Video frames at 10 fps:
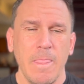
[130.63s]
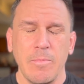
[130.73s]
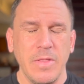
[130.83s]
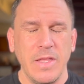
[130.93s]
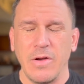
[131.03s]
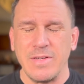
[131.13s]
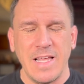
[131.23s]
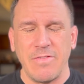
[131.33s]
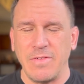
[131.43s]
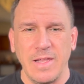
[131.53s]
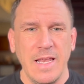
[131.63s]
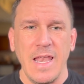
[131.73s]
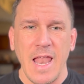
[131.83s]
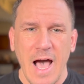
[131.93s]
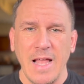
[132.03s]
but they are definitely
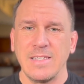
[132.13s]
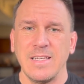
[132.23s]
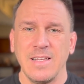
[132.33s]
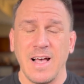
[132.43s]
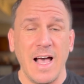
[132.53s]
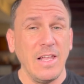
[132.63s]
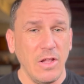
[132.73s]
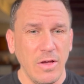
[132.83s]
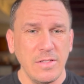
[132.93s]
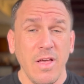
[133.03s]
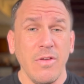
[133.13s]
not I looked,